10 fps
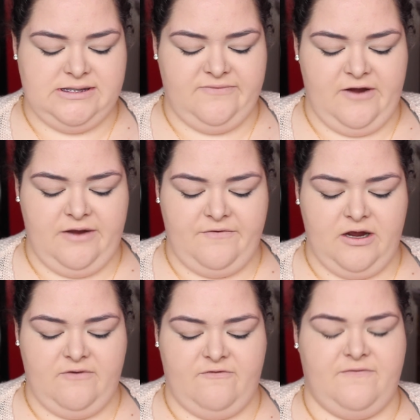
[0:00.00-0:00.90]
It's very,
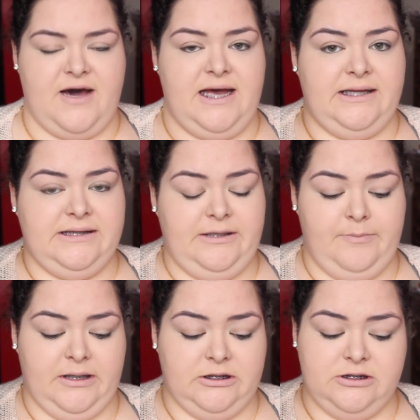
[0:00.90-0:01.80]
very finely
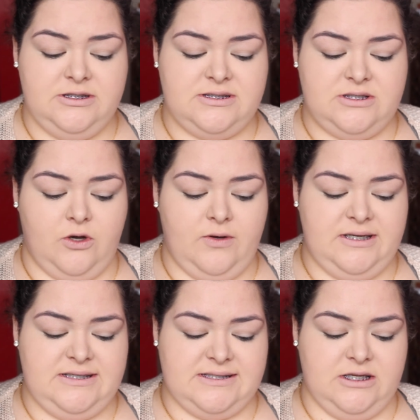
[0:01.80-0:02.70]
milled, so
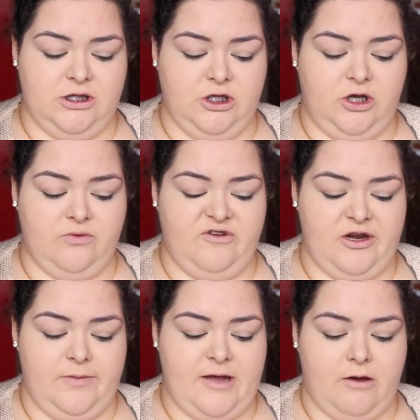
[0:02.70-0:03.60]
it doesn't look
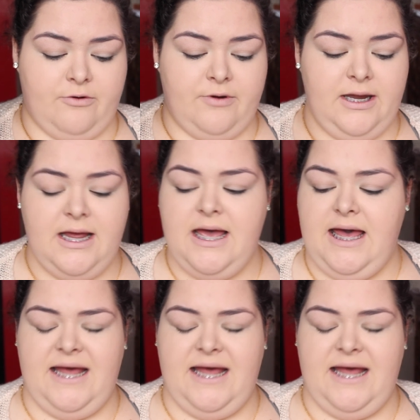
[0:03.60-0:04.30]
very powdery,